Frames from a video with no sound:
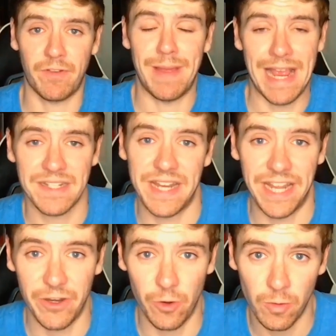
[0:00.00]
for Max to
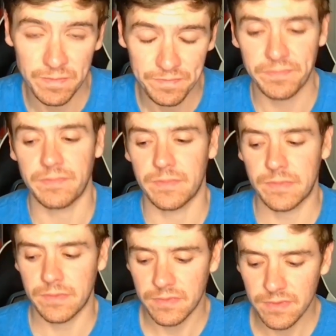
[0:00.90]
handle.
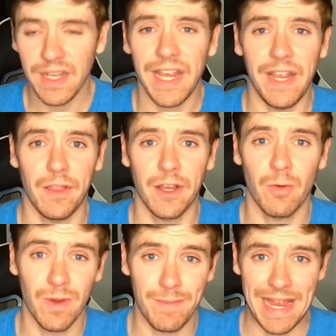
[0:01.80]
And
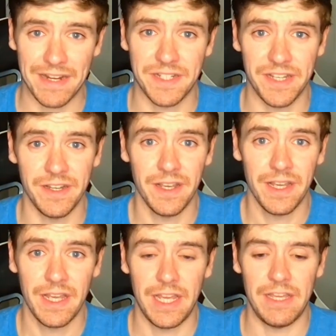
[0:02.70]
look at what Max did.
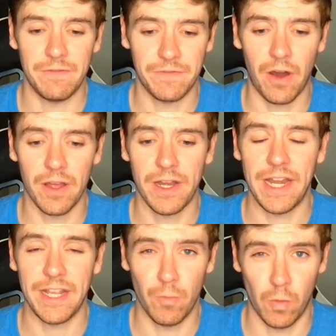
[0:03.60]
He
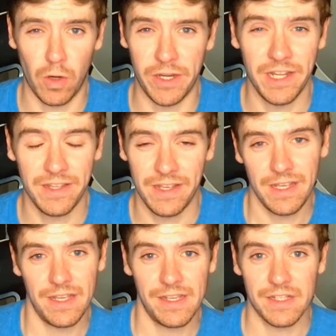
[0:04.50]
fought and he won.
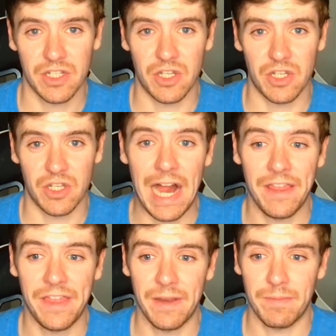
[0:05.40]
So
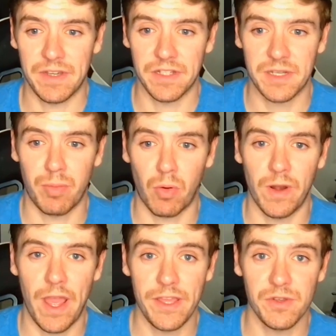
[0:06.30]
I think Dustin
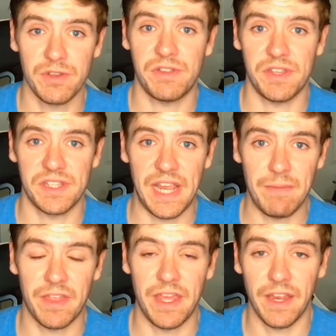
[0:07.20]
Poirier uses the
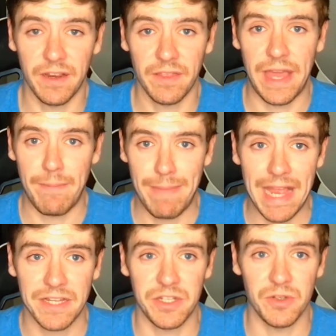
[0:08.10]
same thing that
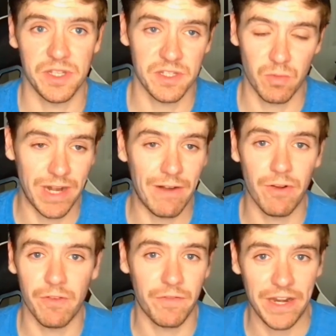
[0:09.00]
Max uses,
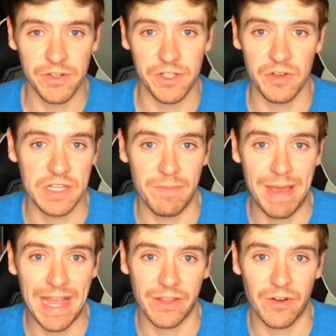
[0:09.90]
whatever the fighters use in the
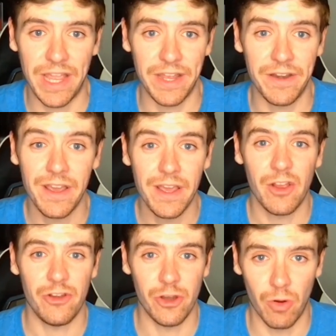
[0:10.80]
back of their head,
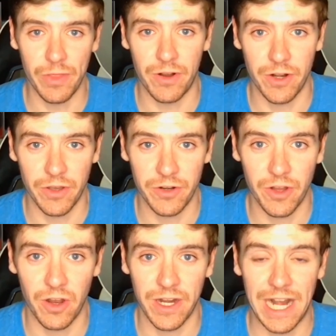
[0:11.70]
knowing they're an
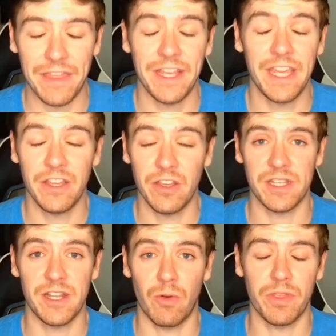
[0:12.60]
underdog. And I think he
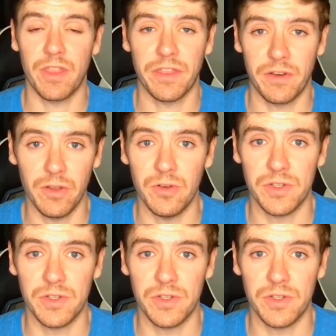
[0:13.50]
goes in there with nothing to